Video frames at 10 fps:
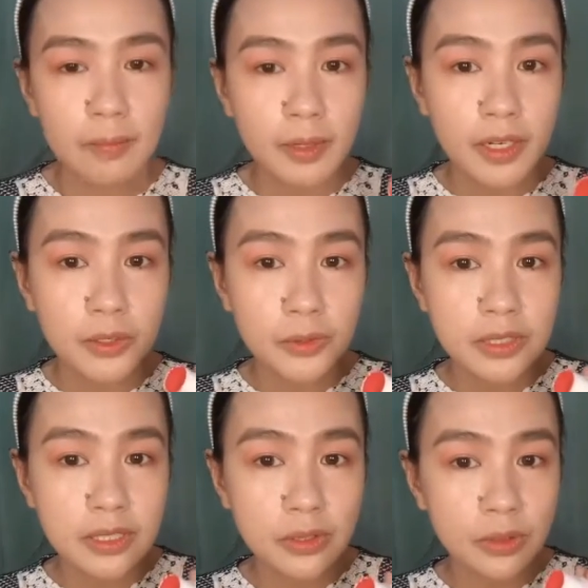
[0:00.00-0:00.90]
I'm gonna
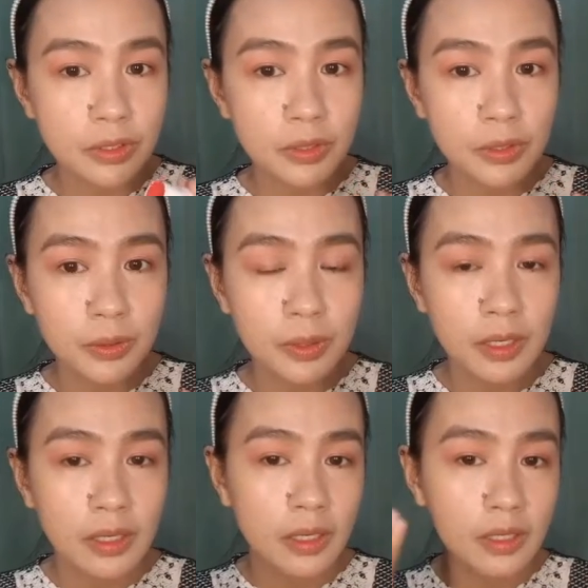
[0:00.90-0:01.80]
use this also
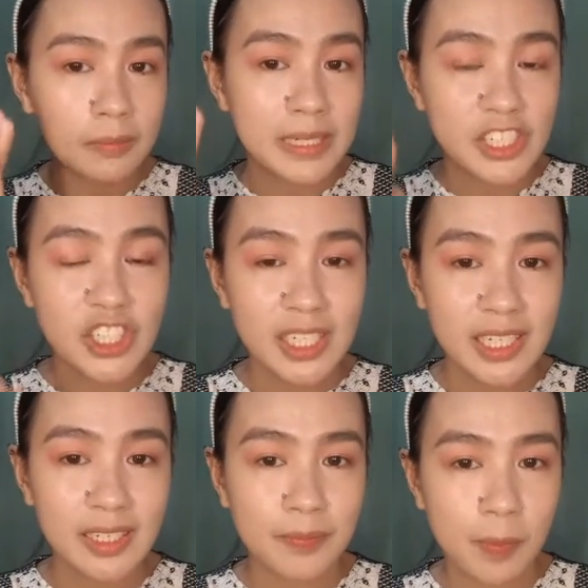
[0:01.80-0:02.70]
on my cheek.
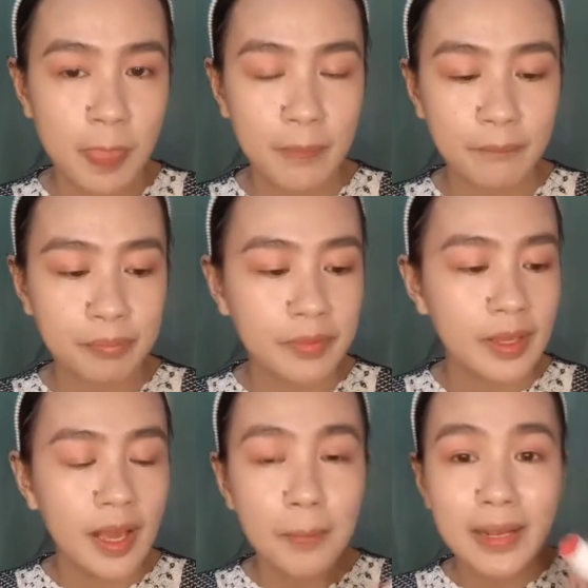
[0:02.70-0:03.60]

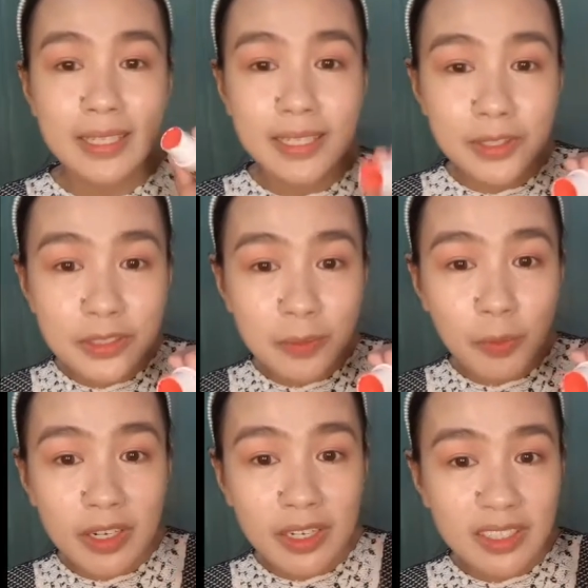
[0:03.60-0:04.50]
Maganda dito sa
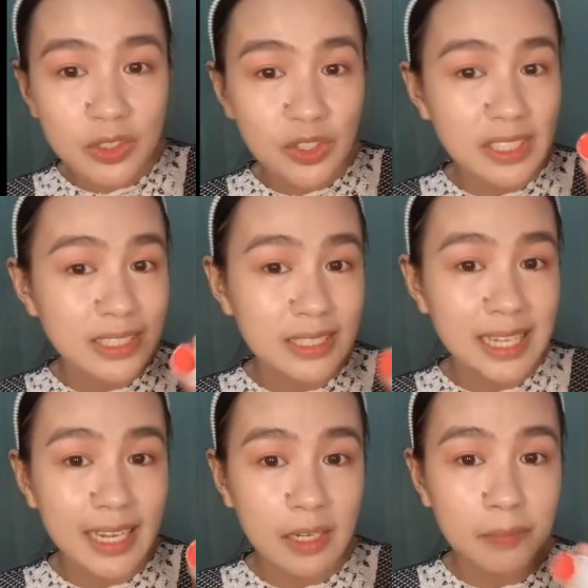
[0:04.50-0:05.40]
product na to, this
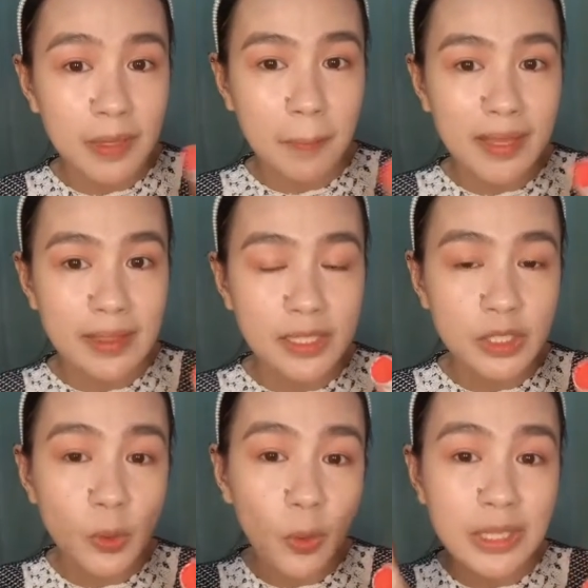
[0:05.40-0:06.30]
is highly
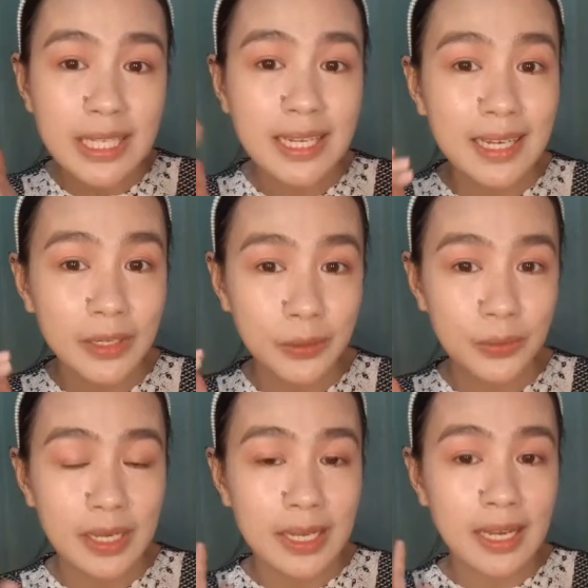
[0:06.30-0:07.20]
pigmented. So, konti lang
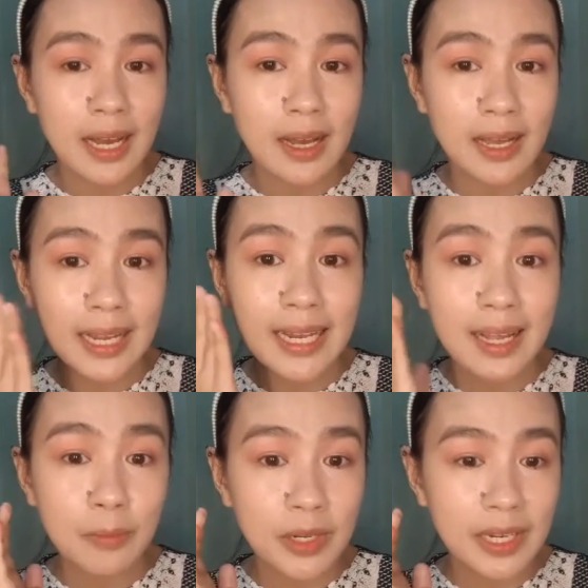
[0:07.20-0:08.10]
yung
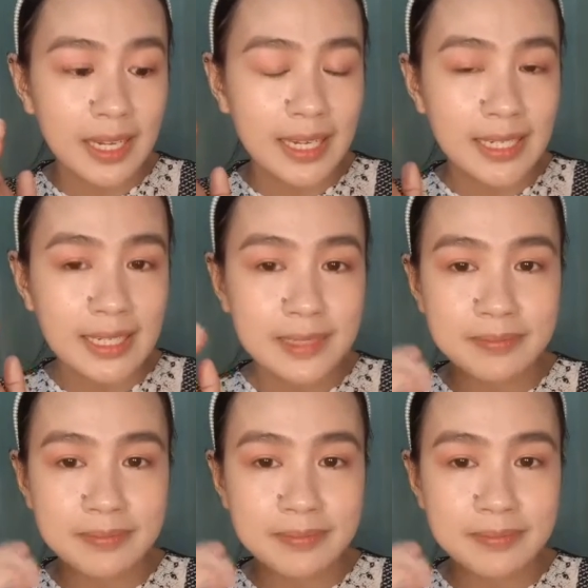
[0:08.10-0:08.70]
kailangan mo ilagay.